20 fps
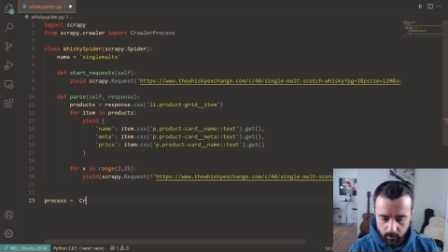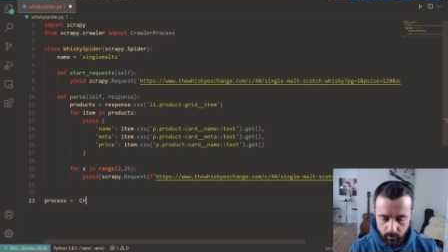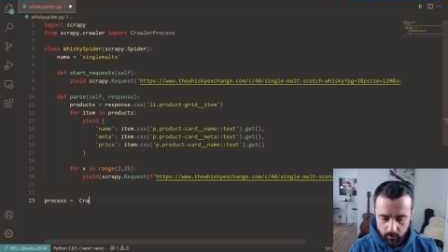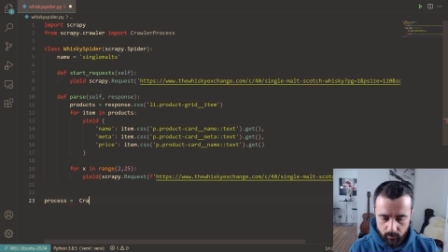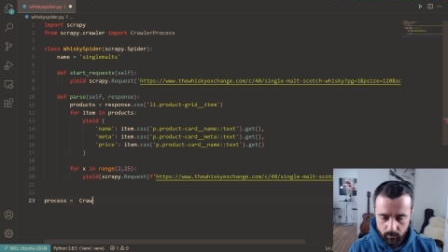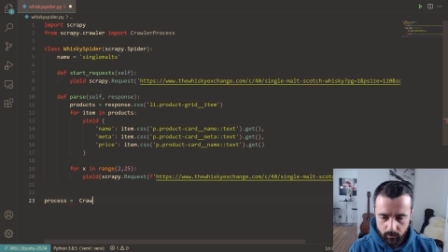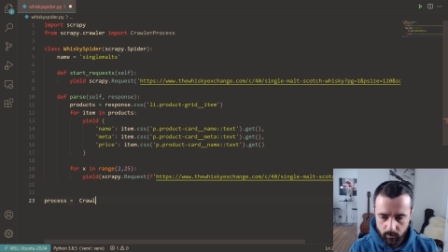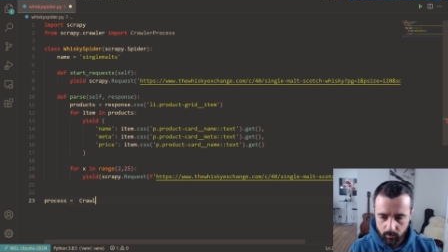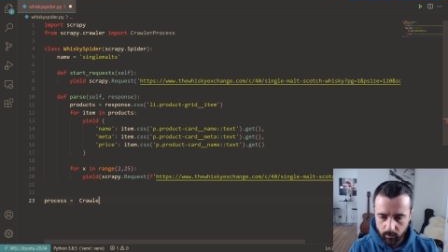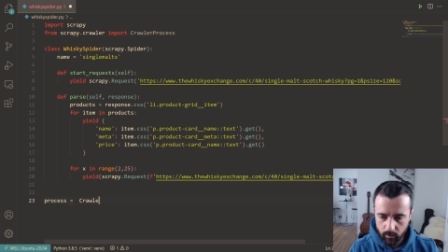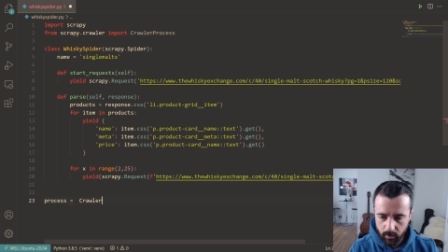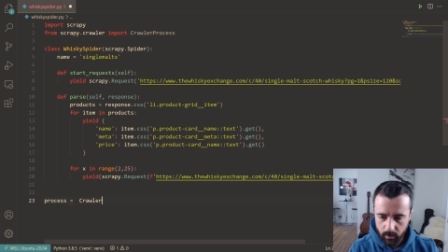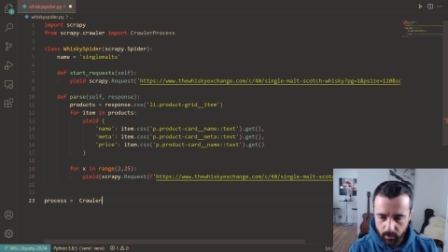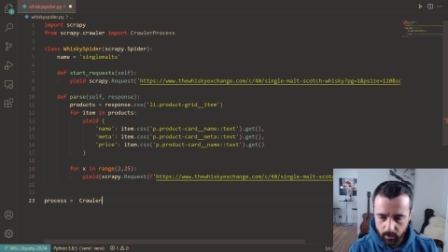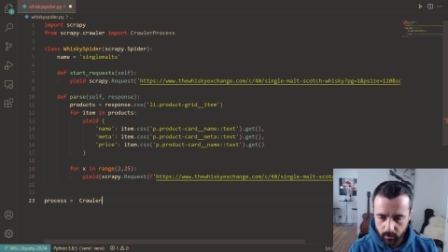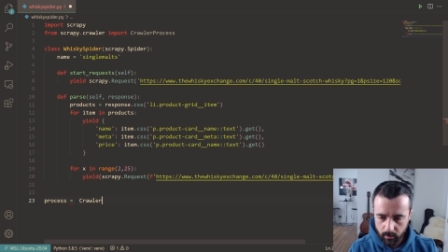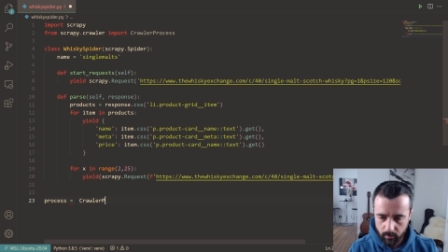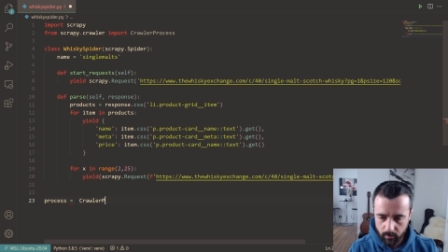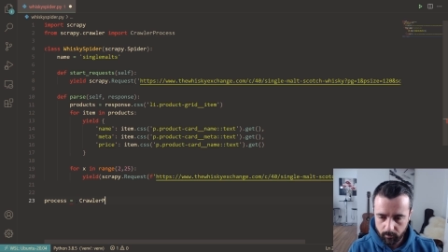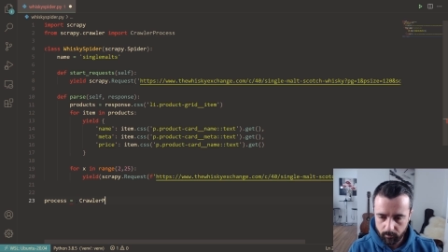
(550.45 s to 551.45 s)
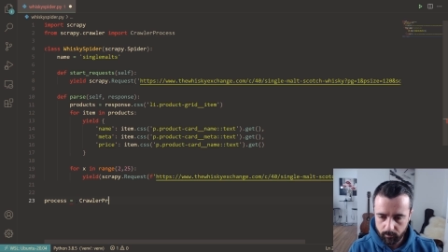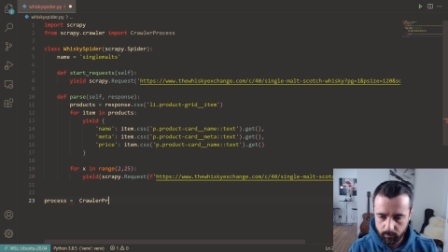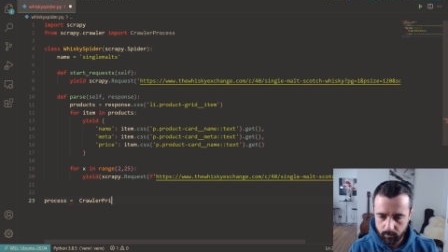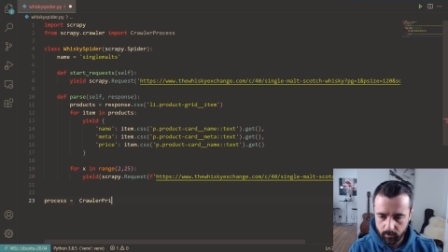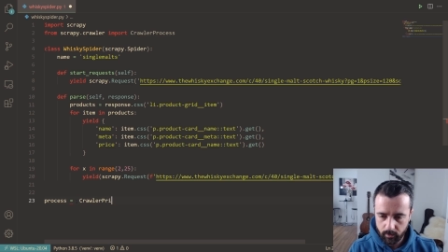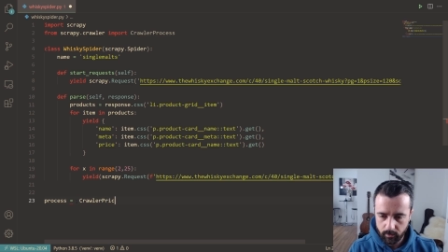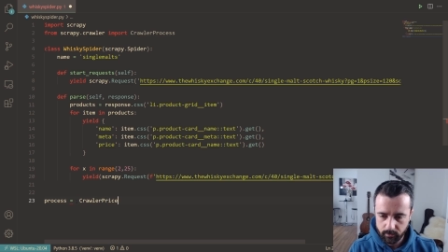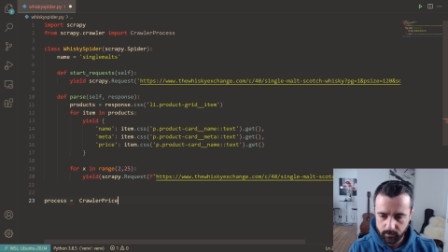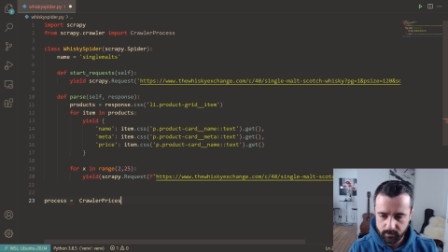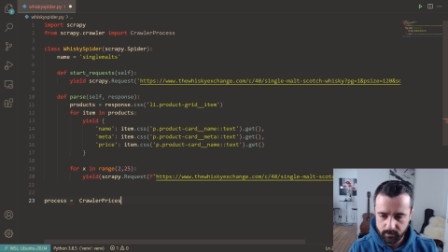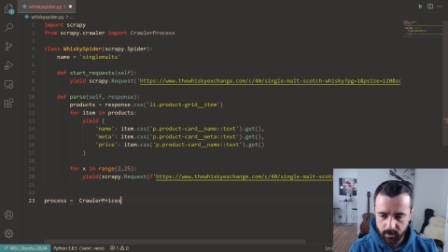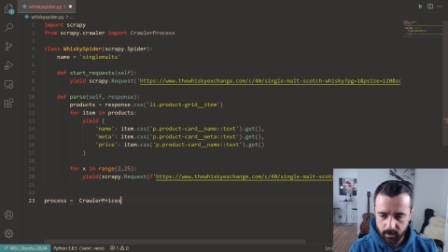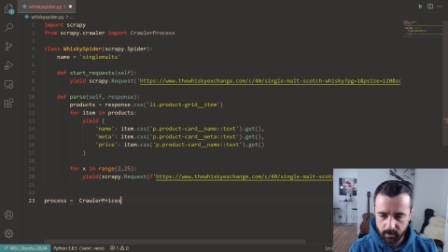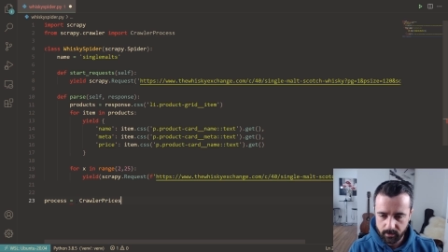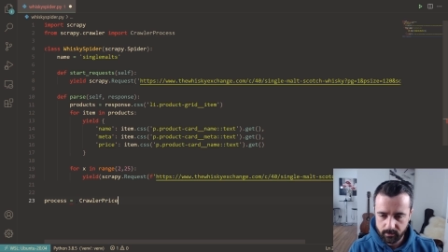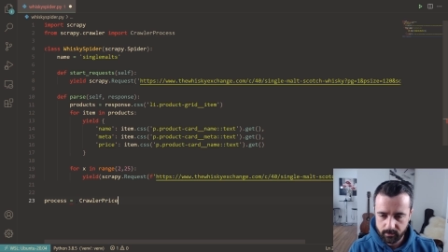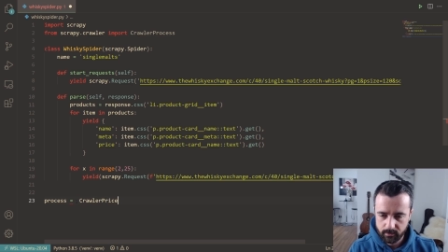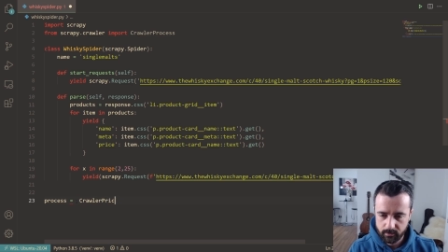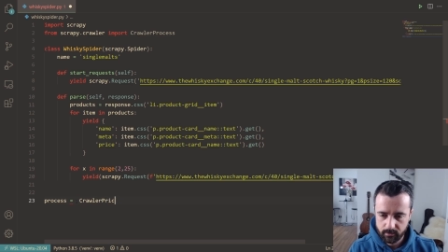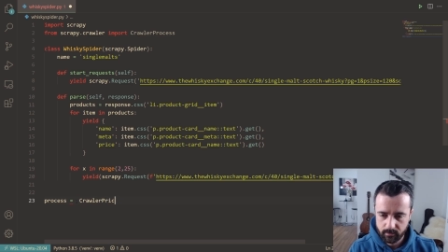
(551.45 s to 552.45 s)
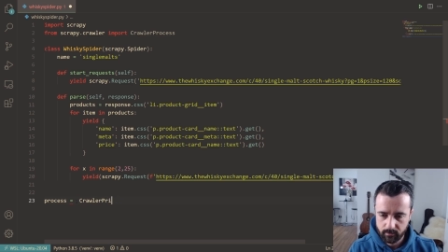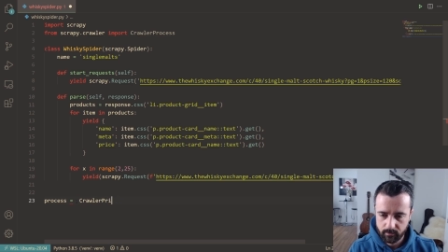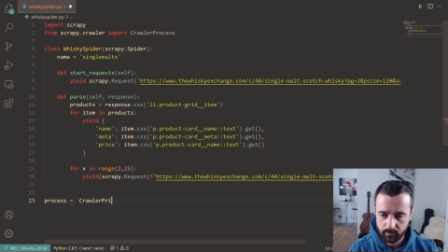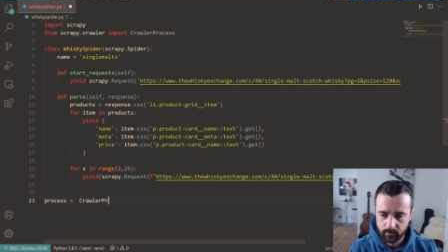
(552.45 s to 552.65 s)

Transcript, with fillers: crawler process